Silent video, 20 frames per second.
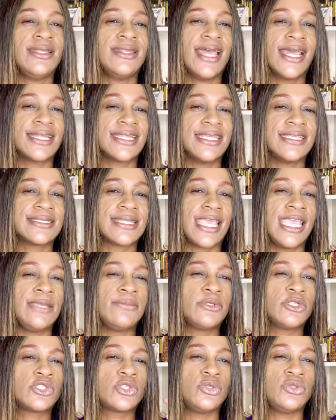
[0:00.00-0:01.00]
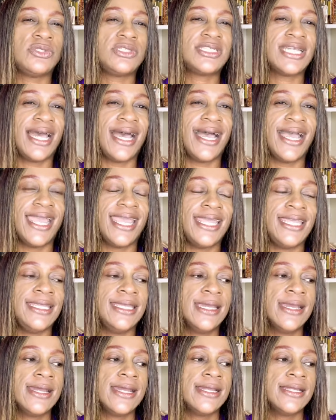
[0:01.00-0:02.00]
that is able to
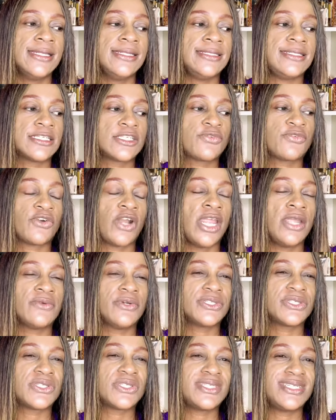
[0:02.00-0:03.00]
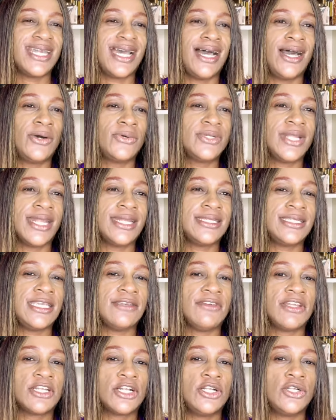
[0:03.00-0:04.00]
tie this fragrance down and
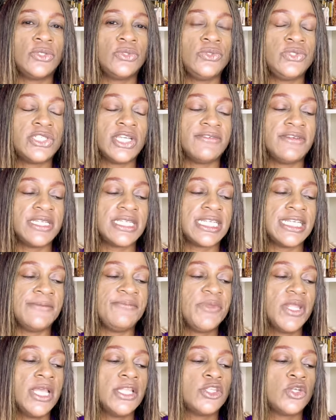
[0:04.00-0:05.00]
give it longevity.